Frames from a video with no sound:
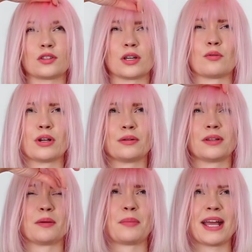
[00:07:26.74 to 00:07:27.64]
Also, I wanted
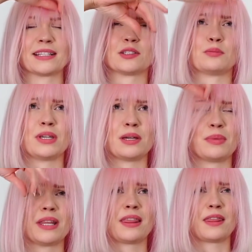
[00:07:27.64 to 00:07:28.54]
the bangs to be a
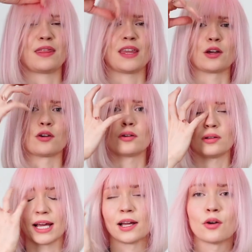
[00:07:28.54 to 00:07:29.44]
bit thicker
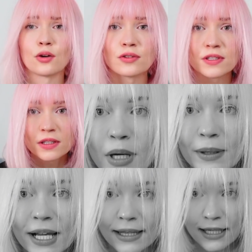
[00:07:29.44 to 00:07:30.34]
like hers.
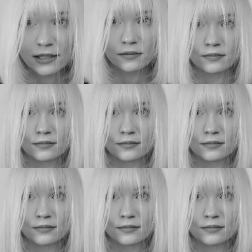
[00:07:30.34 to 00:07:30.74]
Maybe like this.